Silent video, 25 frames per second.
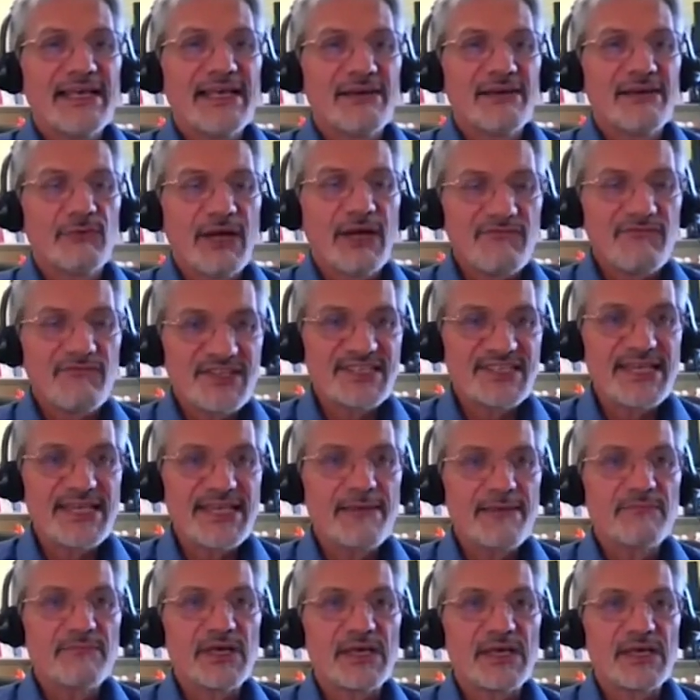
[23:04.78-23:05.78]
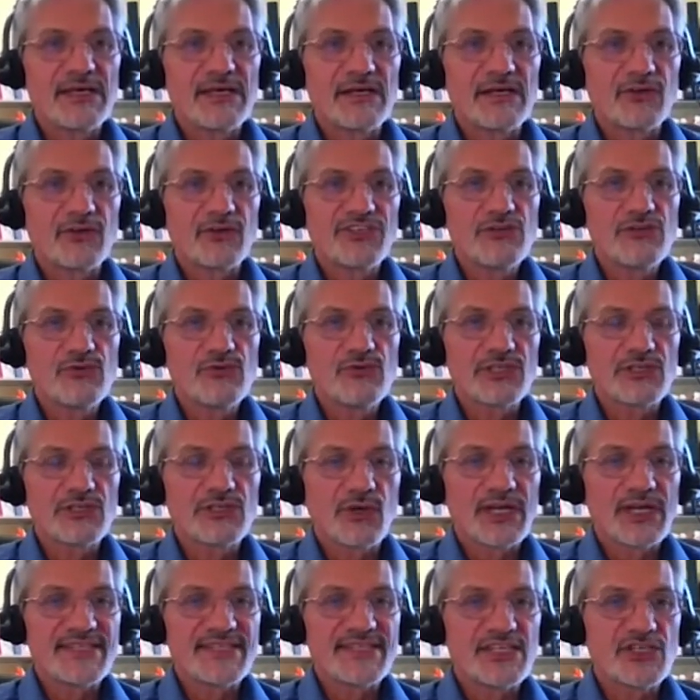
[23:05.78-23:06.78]
We have the same continuous
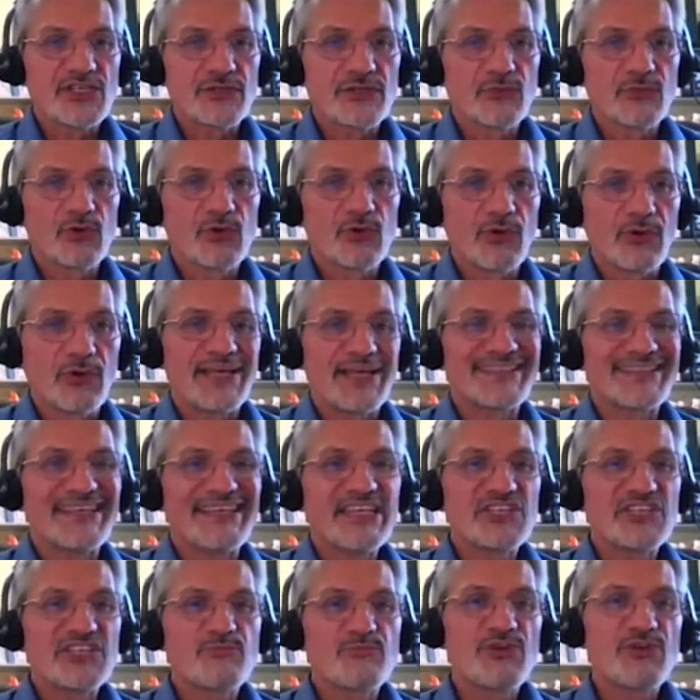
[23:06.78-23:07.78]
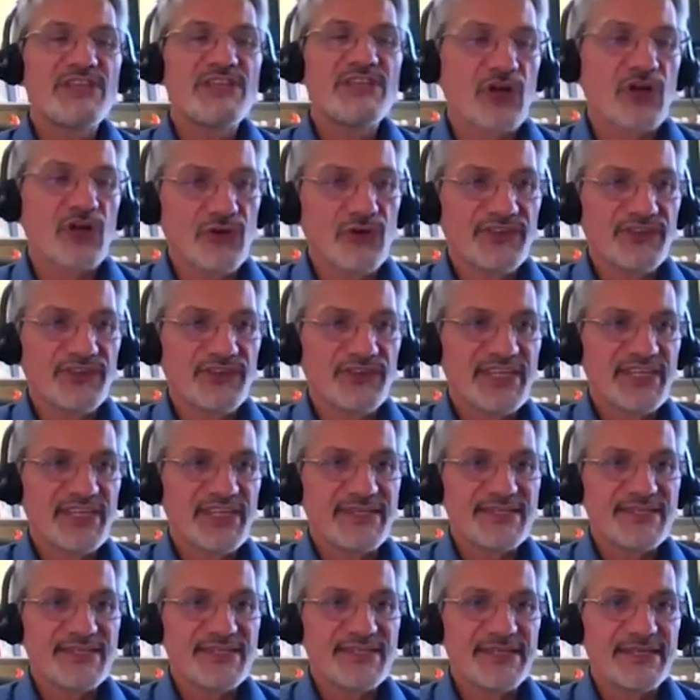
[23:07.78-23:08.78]
localization model. At each sprint, the content is
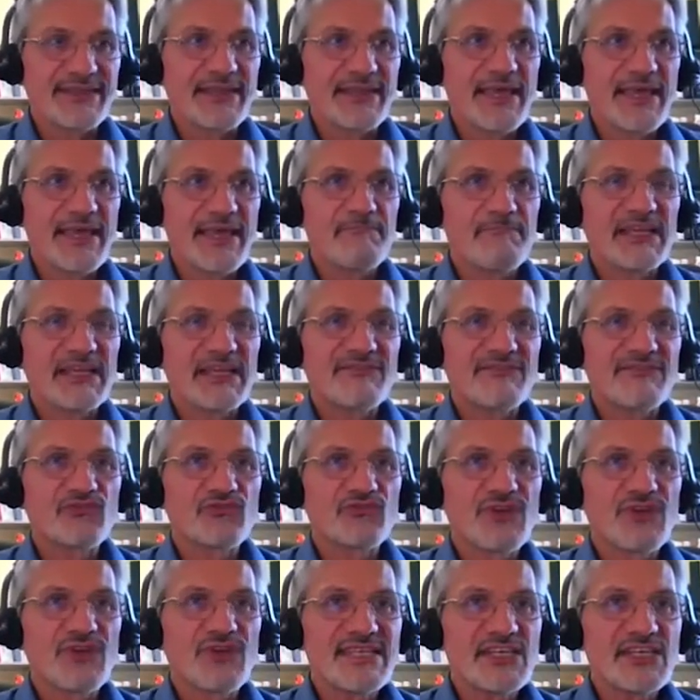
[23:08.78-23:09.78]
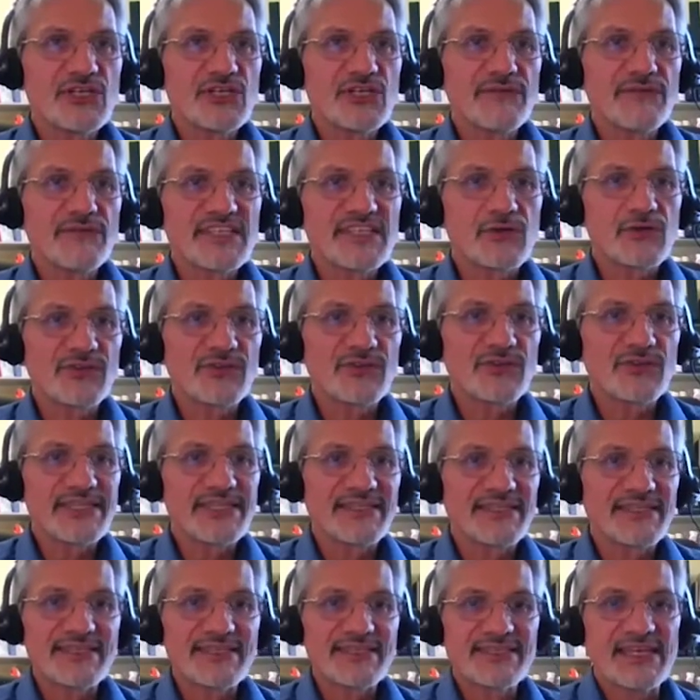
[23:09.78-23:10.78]
sent, but the translation of this content
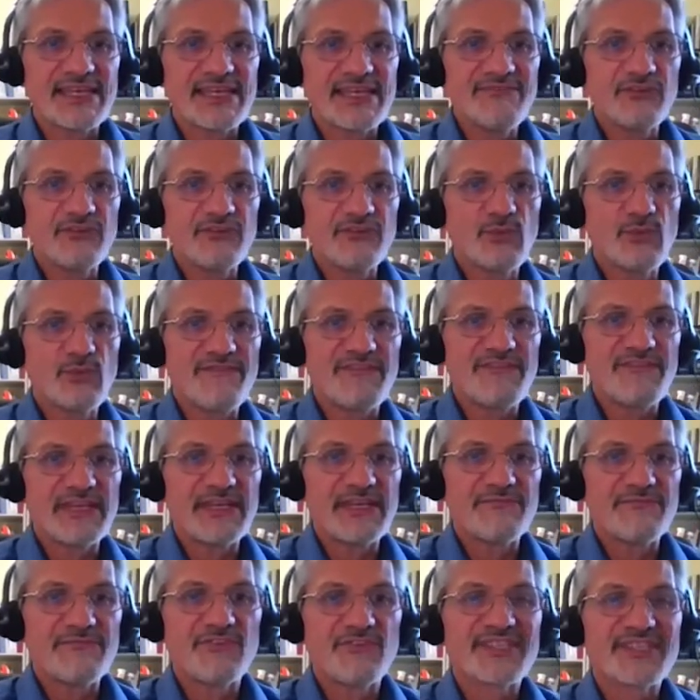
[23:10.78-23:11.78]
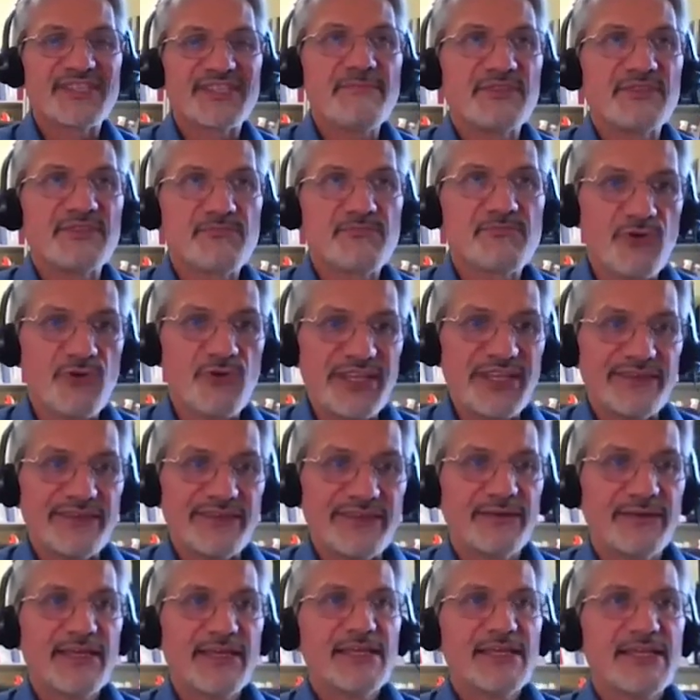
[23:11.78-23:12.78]
is delivered within the same sprint.
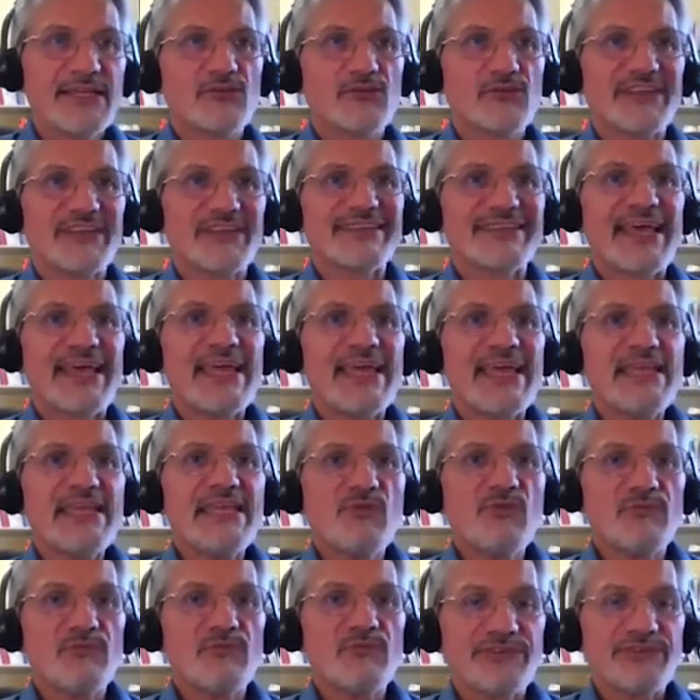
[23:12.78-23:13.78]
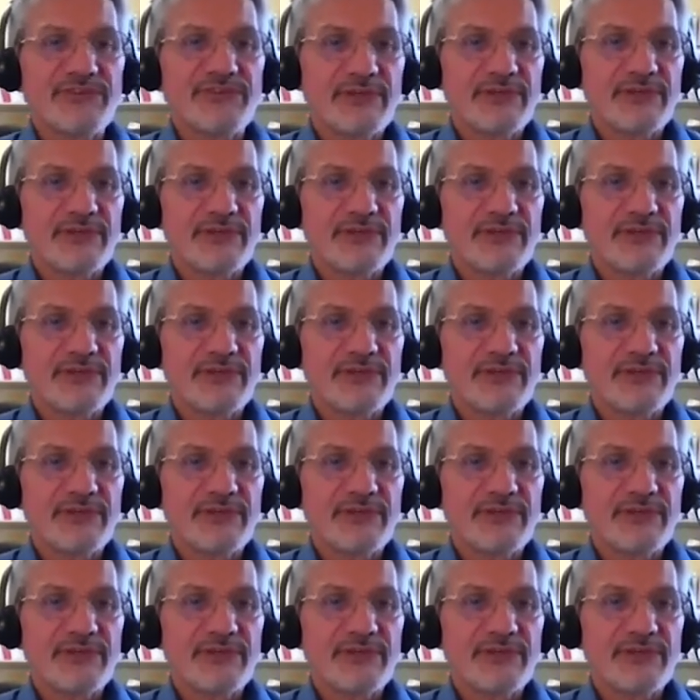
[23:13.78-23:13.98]
So that at any moment,